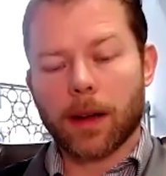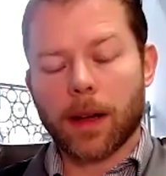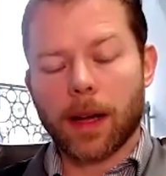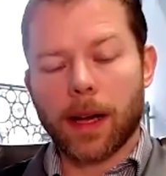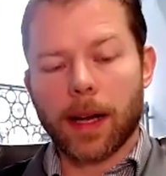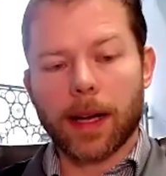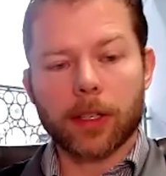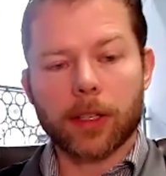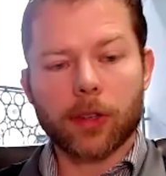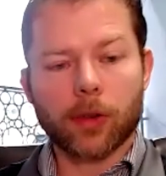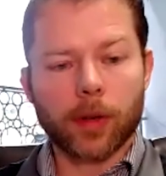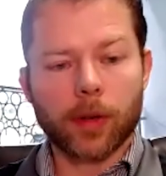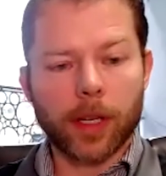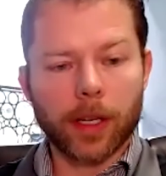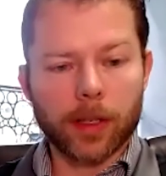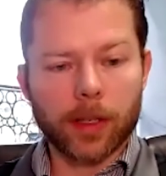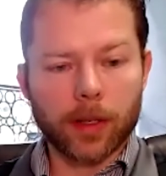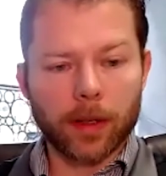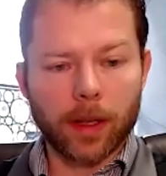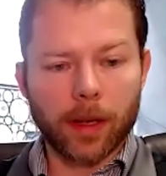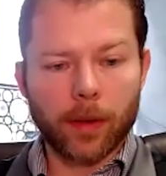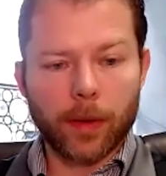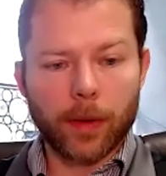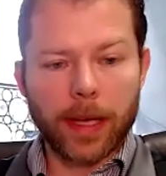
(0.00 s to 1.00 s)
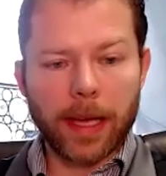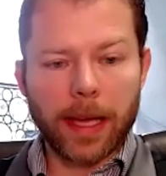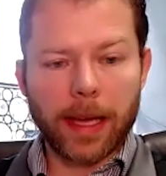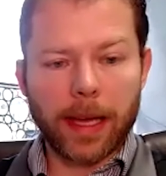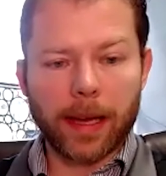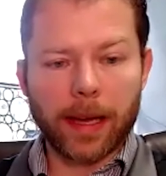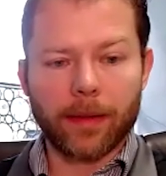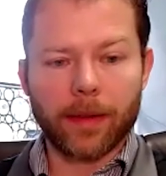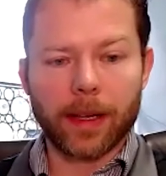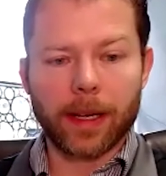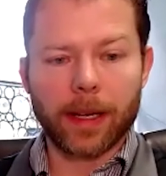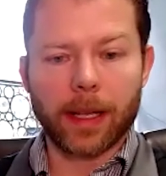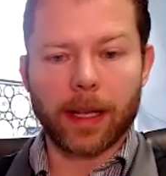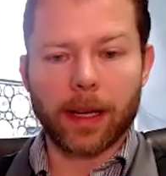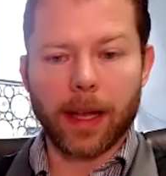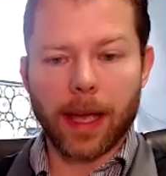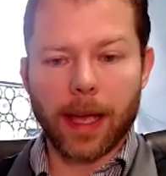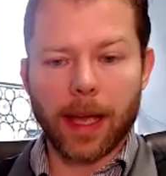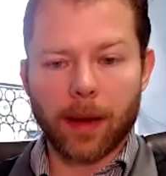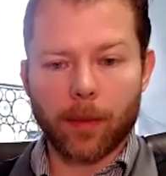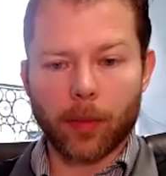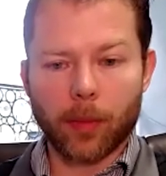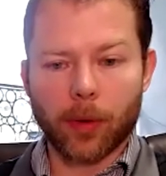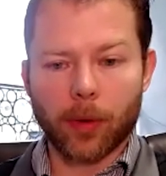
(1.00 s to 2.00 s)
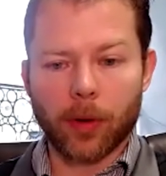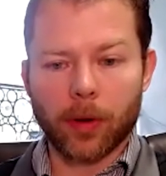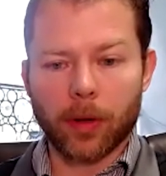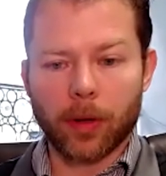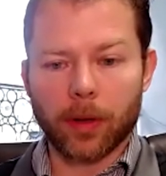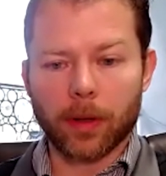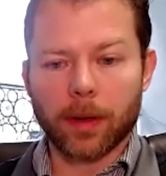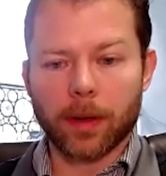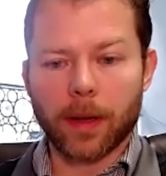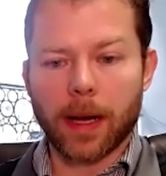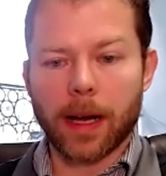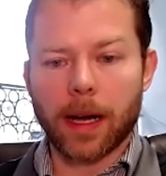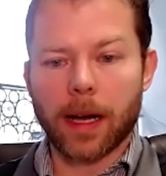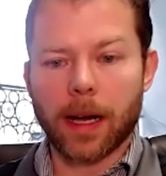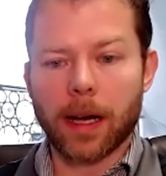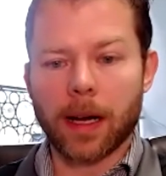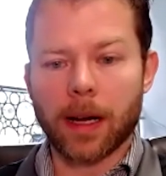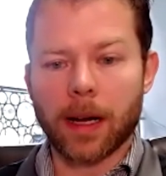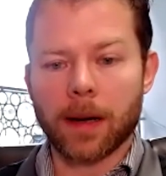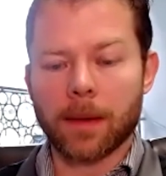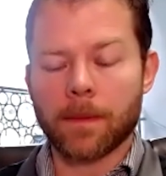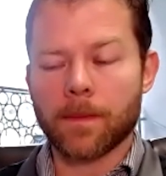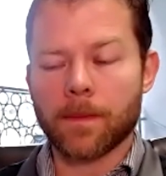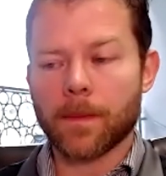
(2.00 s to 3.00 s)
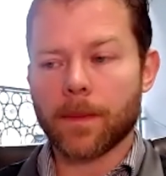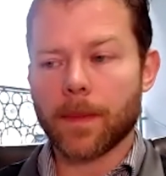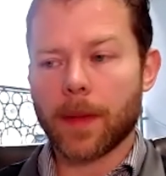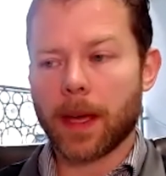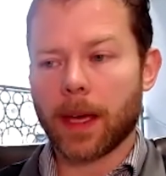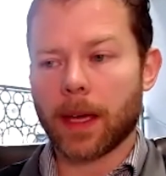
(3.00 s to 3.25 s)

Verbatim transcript: uh, traditionally, we have it in April, um,